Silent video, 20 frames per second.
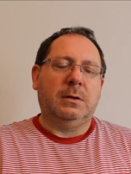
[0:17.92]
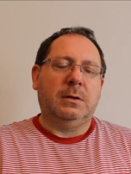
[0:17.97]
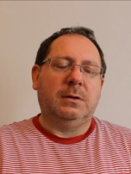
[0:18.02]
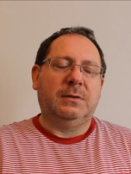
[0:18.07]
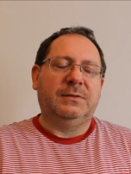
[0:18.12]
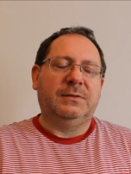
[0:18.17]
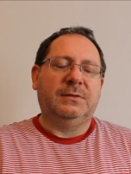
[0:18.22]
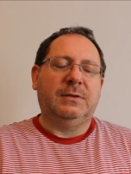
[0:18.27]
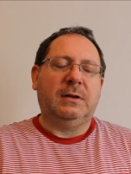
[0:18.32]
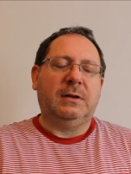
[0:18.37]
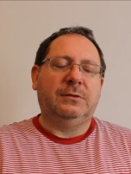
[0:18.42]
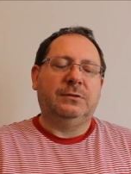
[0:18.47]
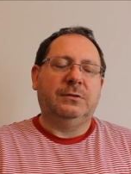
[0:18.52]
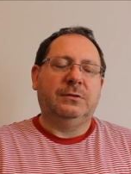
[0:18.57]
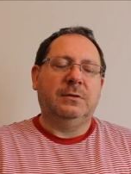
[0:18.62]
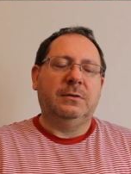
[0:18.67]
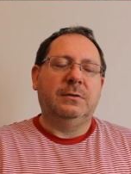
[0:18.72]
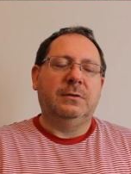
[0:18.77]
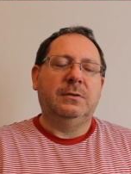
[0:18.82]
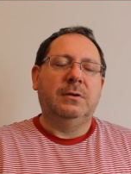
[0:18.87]
a
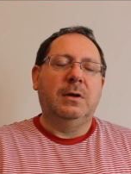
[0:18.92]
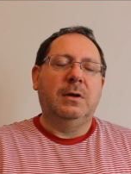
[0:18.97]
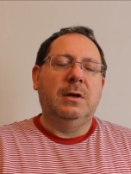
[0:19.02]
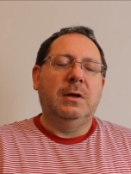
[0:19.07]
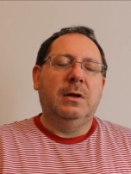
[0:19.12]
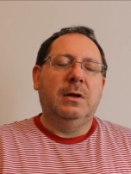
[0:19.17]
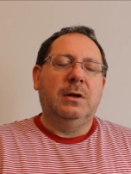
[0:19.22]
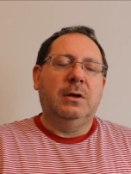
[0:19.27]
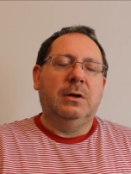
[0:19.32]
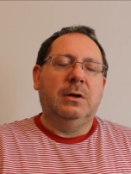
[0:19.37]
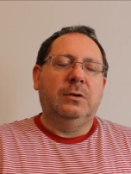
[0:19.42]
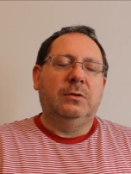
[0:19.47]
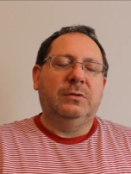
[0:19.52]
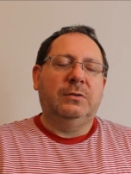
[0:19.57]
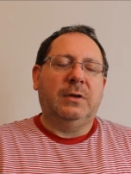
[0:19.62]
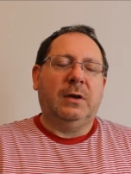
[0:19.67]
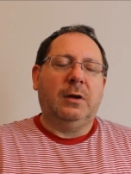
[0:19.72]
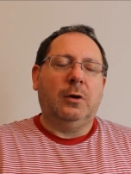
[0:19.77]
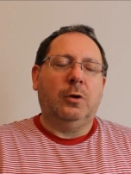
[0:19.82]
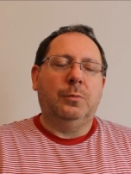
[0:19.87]
session
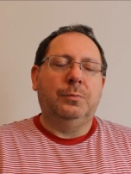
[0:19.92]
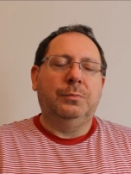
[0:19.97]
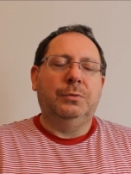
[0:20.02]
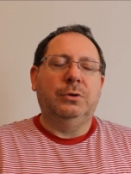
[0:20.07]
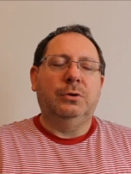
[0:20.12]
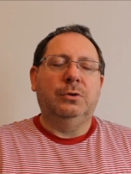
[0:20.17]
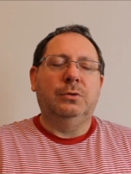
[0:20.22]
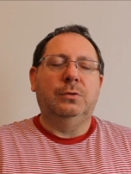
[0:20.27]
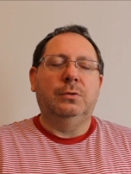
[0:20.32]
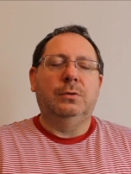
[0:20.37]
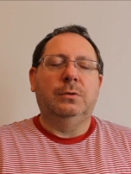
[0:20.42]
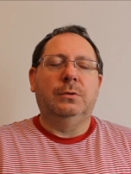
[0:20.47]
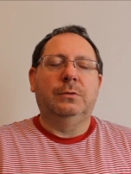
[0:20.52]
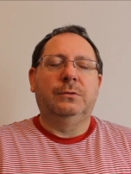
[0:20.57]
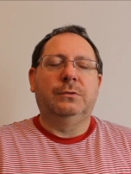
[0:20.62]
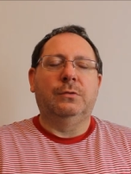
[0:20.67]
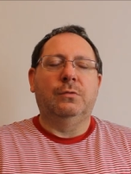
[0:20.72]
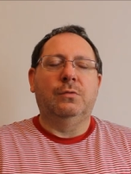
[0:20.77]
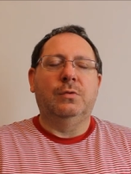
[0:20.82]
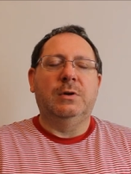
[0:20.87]
to help you
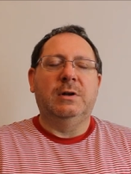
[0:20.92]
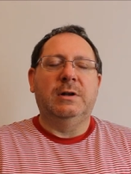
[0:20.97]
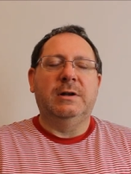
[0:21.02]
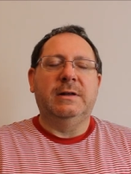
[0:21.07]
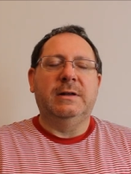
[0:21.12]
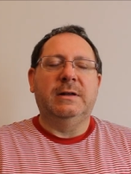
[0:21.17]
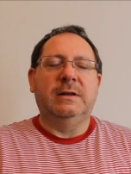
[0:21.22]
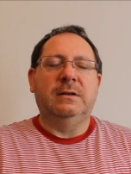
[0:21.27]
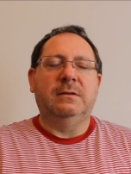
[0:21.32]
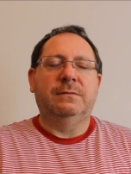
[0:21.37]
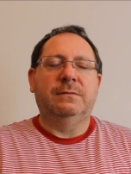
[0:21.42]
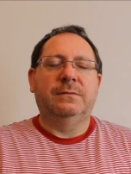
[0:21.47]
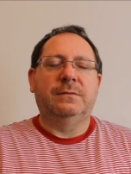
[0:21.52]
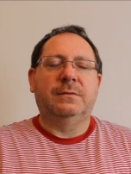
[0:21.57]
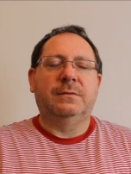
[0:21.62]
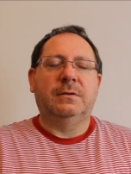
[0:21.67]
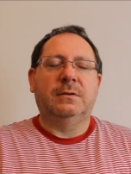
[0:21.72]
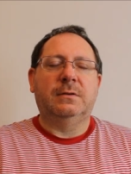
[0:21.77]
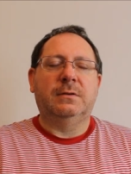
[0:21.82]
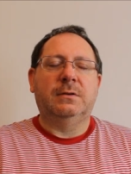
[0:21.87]
to relieve
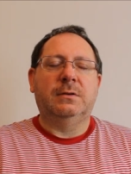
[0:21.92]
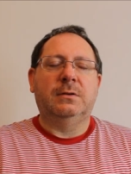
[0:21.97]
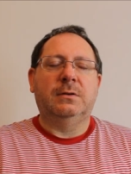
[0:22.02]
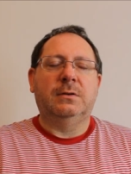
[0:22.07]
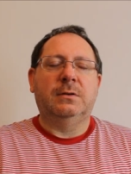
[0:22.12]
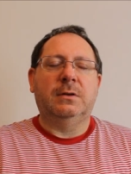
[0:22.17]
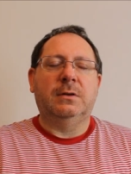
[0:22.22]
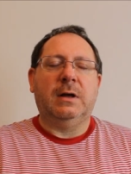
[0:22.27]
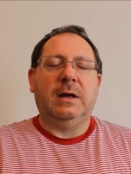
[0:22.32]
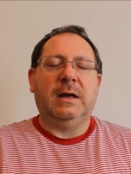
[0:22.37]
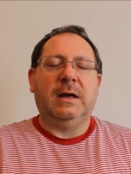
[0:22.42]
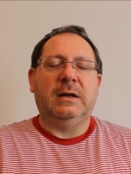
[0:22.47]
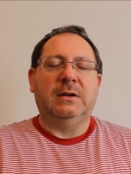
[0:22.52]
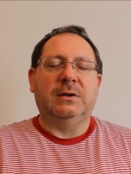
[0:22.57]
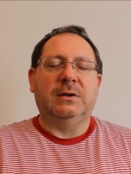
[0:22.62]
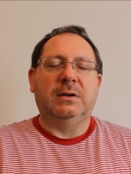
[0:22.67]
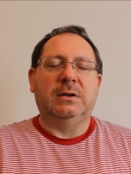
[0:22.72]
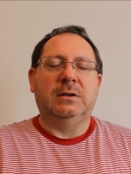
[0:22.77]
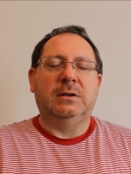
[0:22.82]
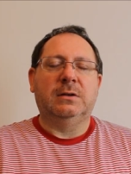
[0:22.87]
a
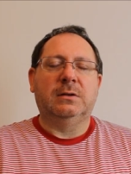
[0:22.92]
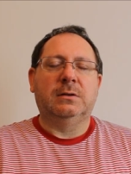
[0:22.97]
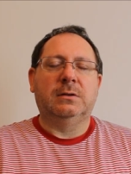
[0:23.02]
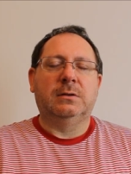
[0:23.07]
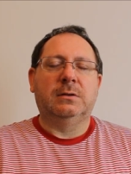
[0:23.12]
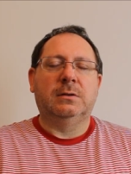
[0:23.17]
headache,